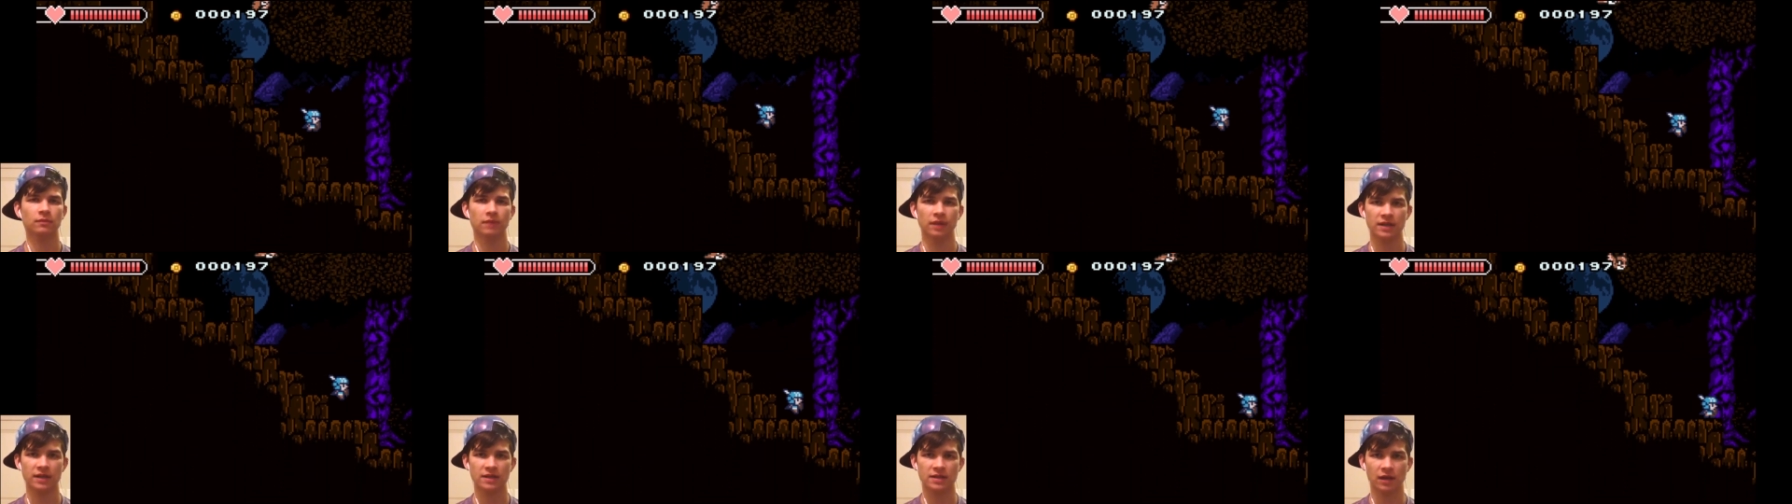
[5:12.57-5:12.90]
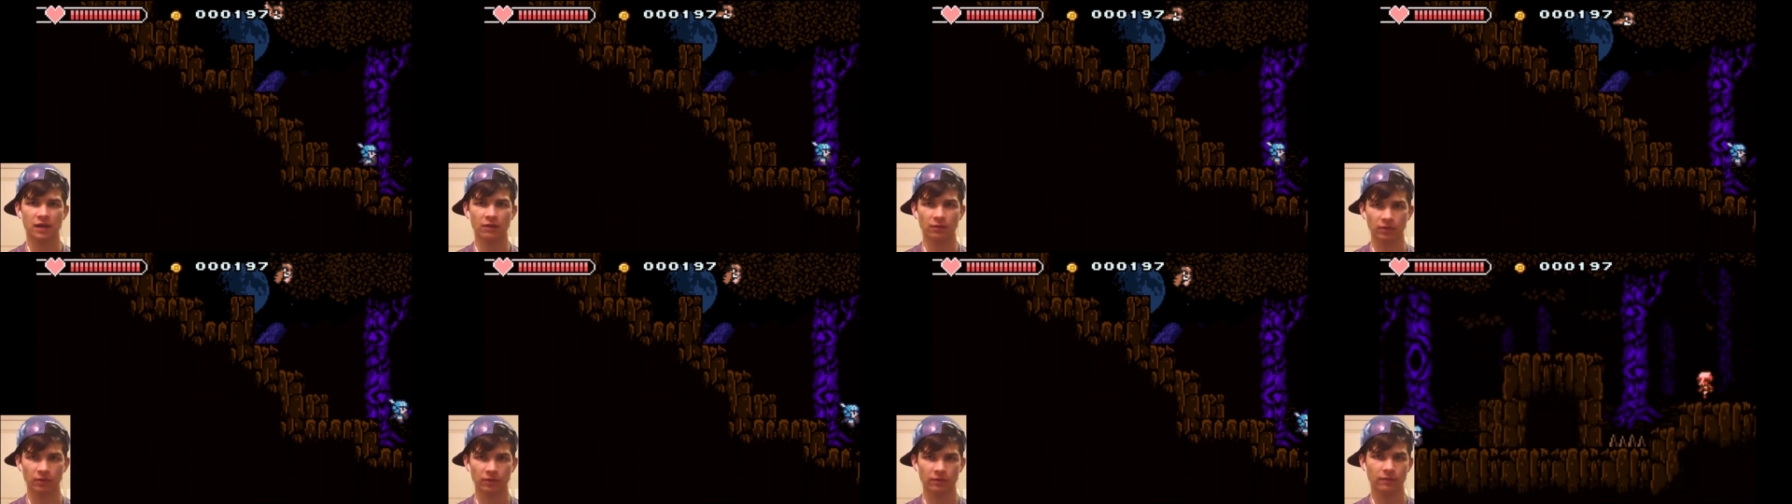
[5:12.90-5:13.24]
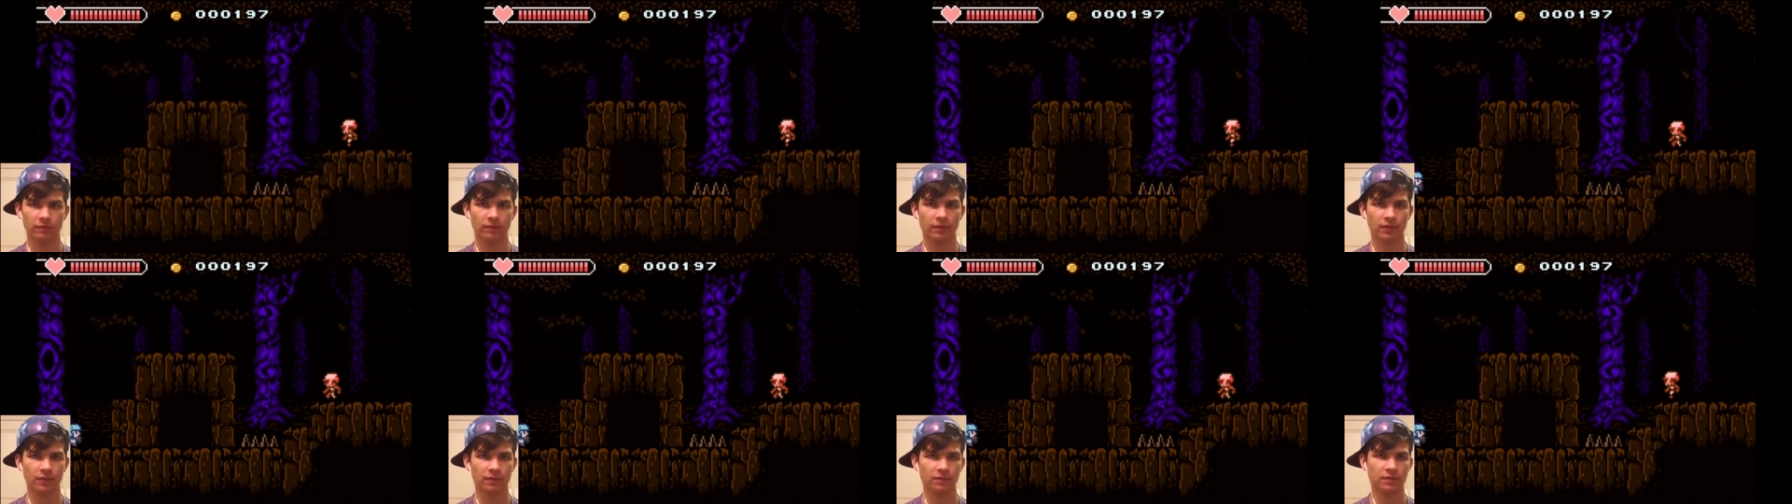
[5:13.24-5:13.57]
He's Edward.
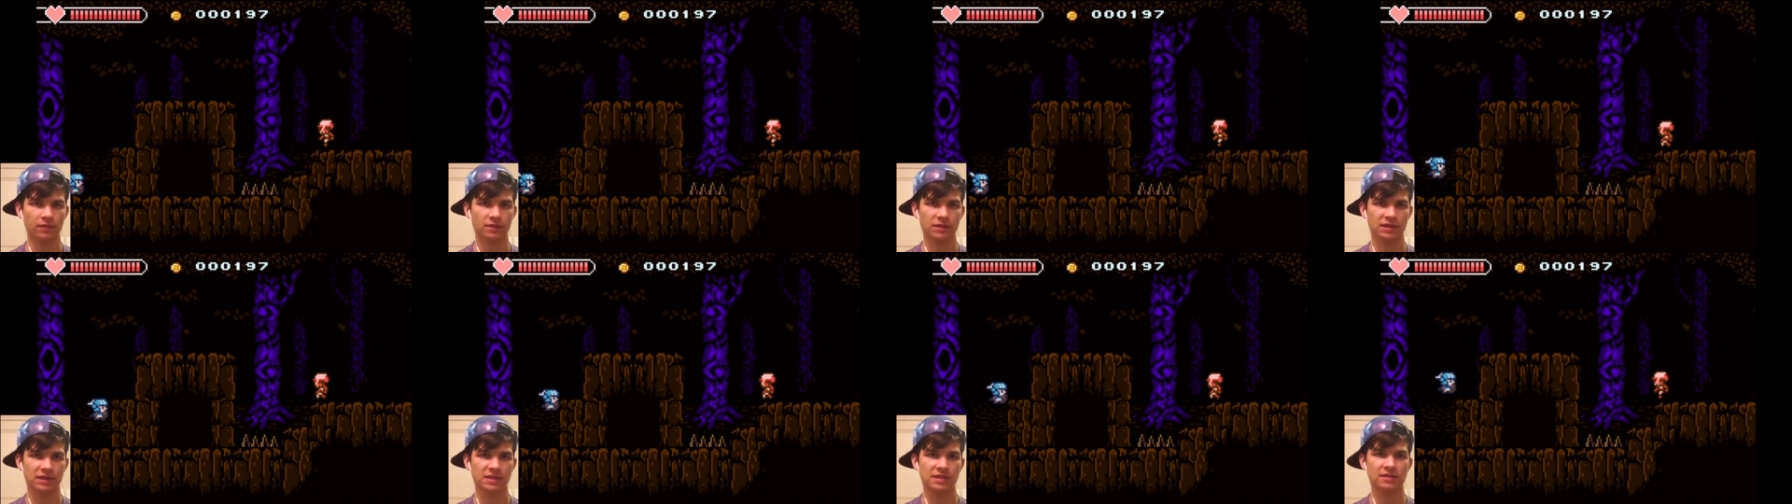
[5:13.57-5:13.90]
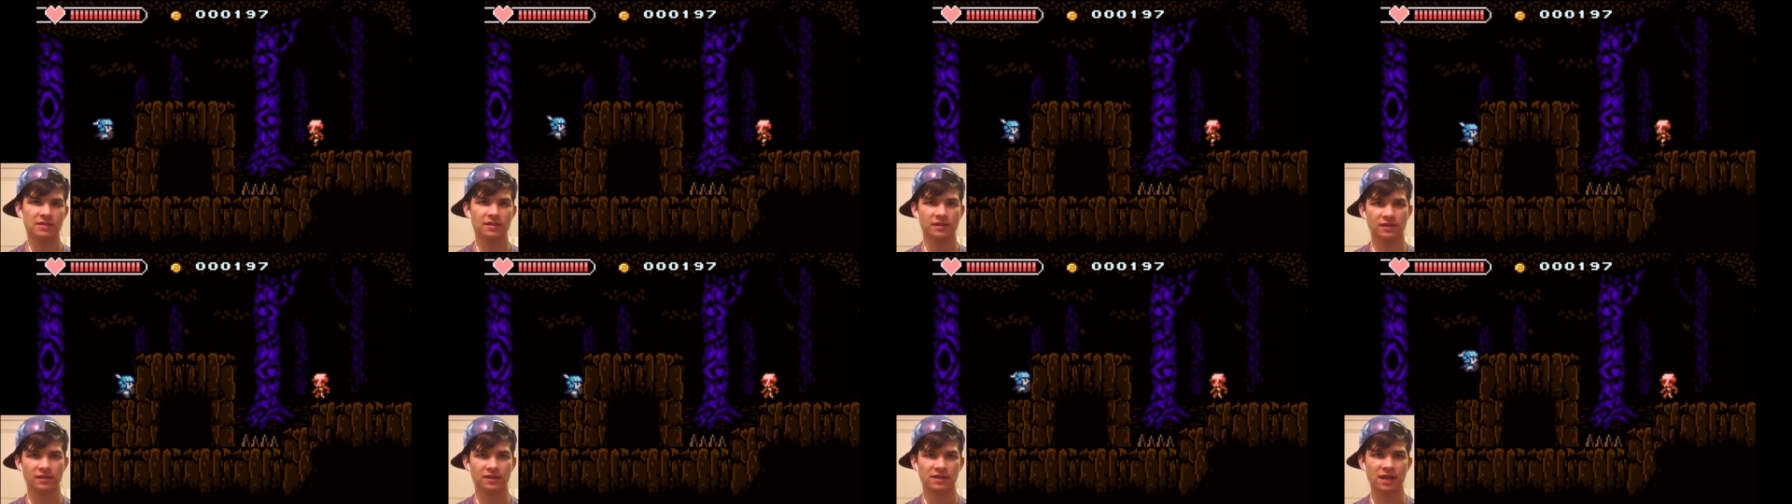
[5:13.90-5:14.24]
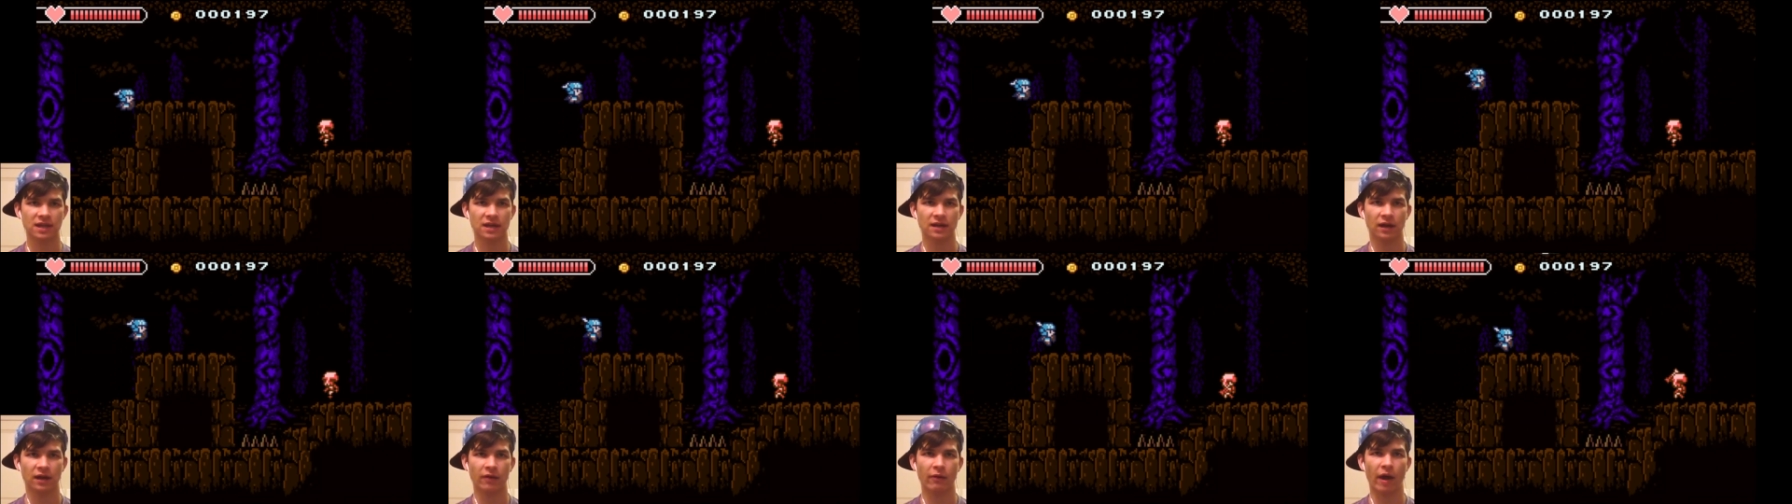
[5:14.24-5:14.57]
It's, it's
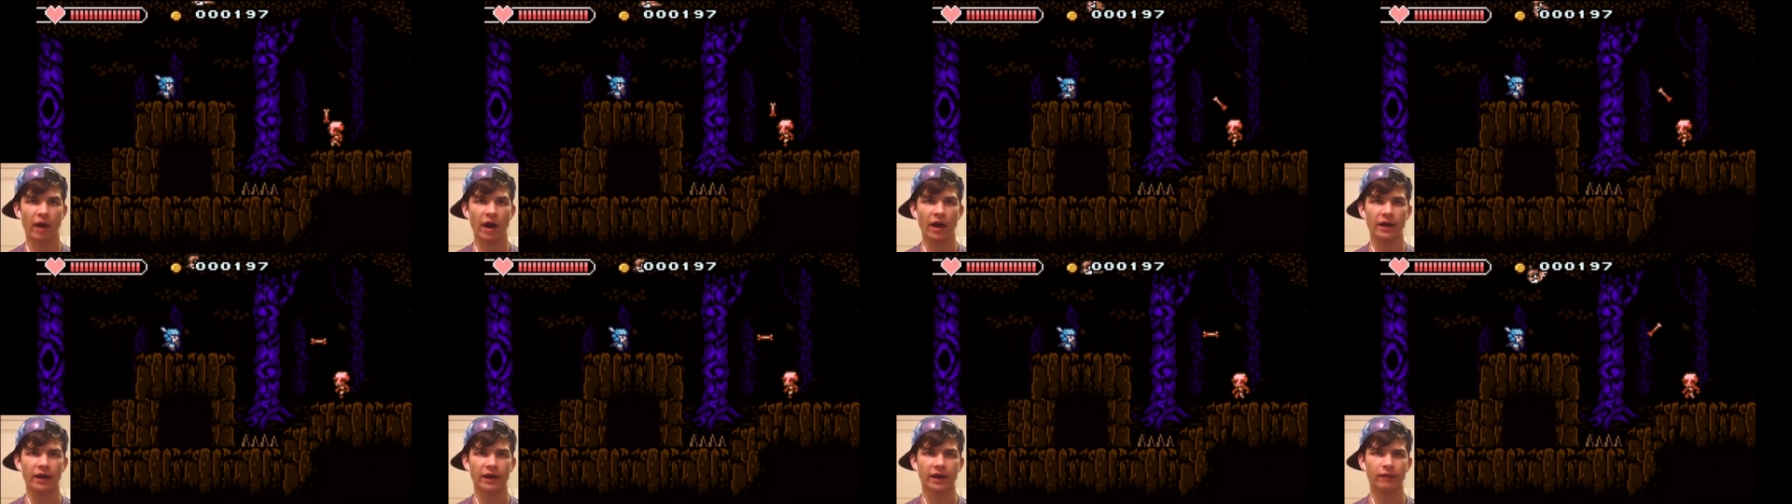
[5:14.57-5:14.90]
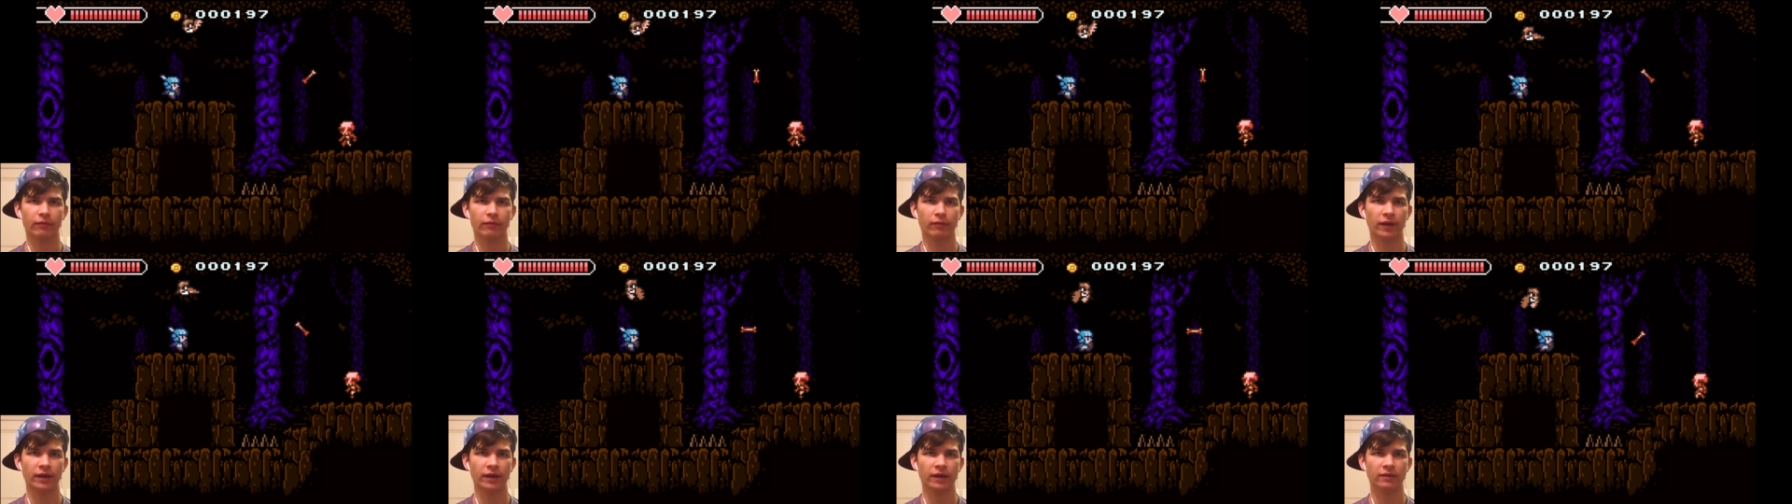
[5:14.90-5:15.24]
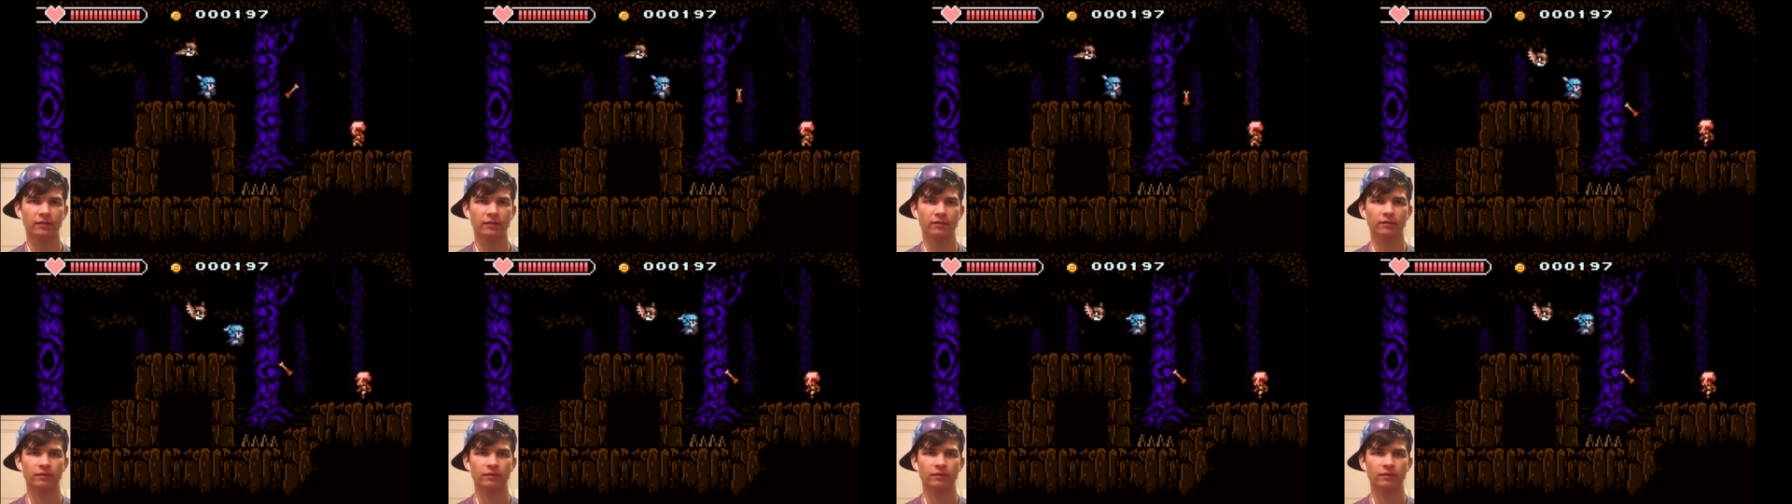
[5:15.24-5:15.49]
ironic, right?